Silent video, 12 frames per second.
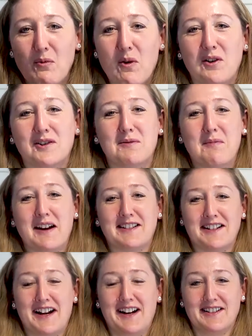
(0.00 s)
World
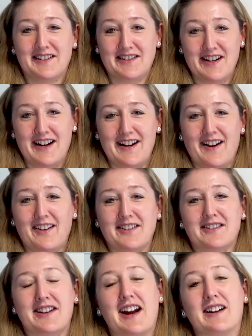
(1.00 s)
Mental Health Day on the
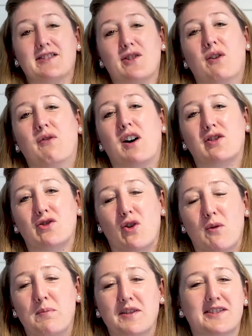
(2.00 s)
10th of
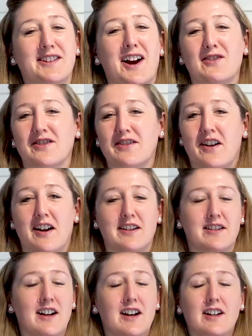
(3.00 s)
October, Saturday
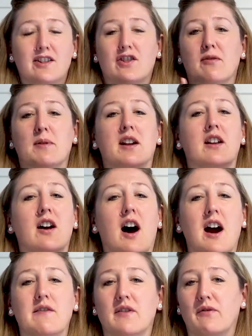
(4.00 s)
night. It's going to be
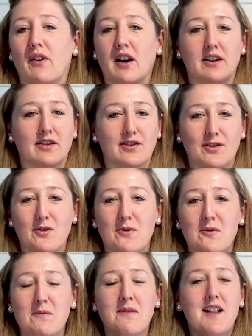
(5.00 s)
live via
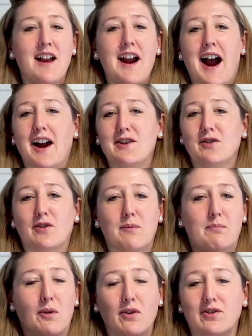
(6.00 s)
Zoom, and you can
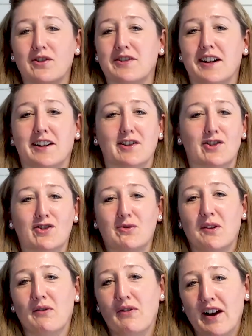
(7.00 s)
book your tickets to
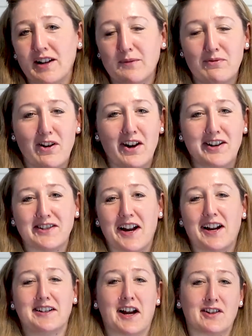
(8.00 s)
Eventbrite,
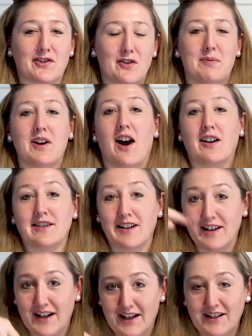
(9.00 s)
and that's going to be on the
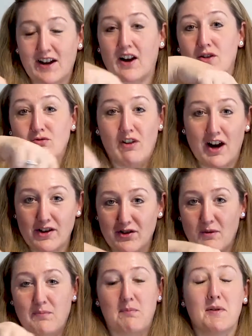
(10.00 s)
link on the right
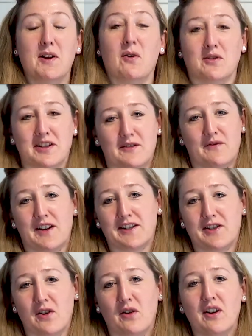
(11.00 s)
up below this
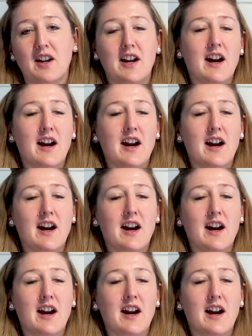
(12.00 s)
video.